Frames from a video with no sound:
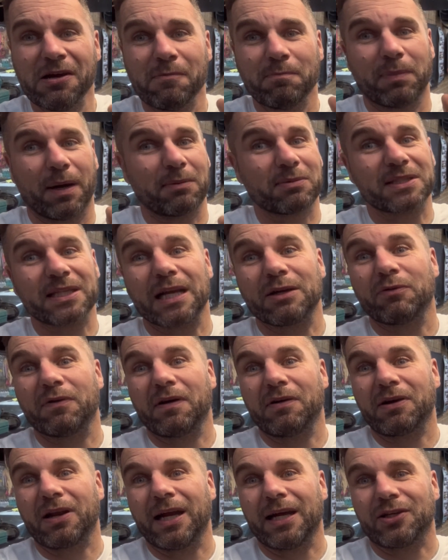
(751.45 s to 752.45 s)
But I'm still
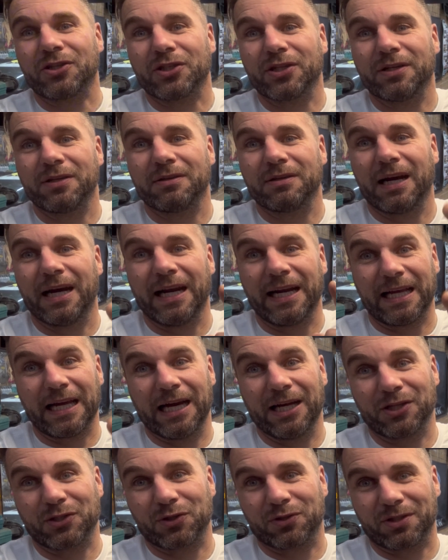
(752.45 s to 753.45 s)
without a clutch, and I
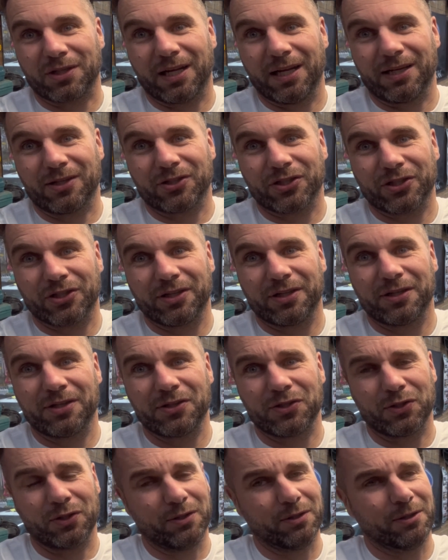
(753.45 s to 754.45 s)
can't source a clutch.
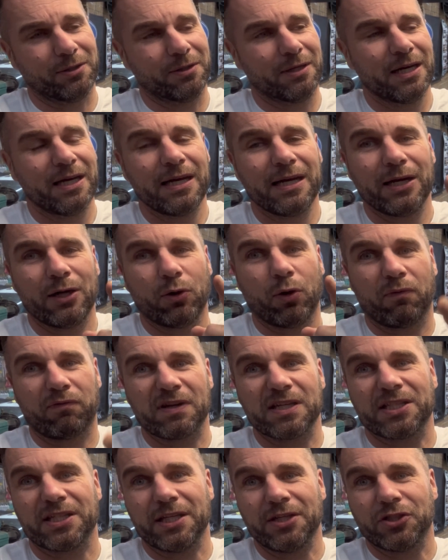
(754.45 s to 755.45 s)
So
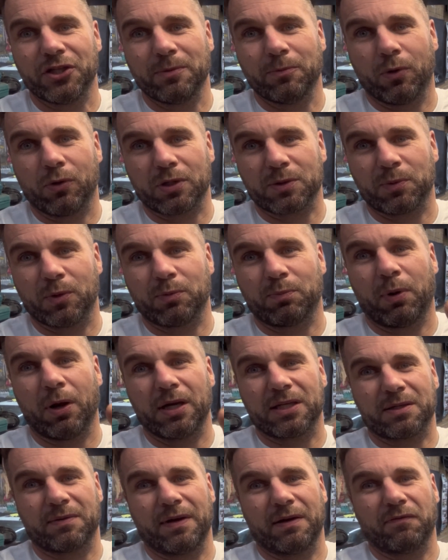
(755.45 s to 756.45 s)
hopefully CG Motorsport
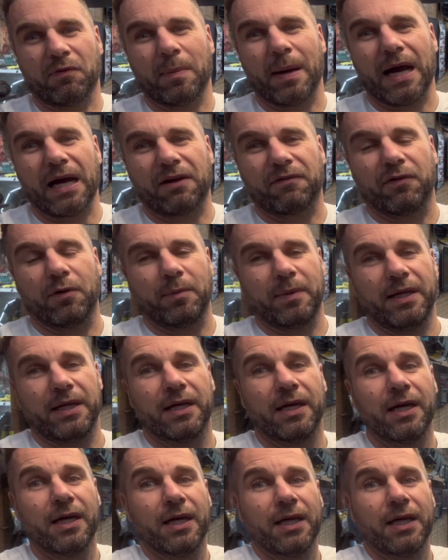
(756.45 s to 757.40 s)
pulls something out of the bag for me.